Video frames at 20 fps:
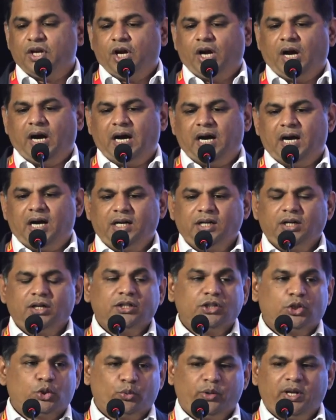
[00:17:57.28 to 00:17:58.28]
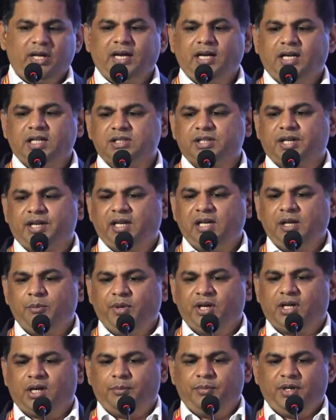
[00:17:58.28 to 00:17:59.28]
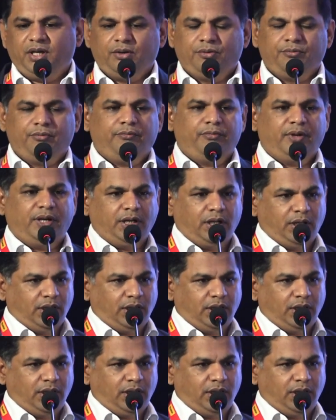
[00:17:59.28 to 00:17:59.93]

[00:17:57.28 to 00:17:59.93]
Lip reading: And today it is really becoming very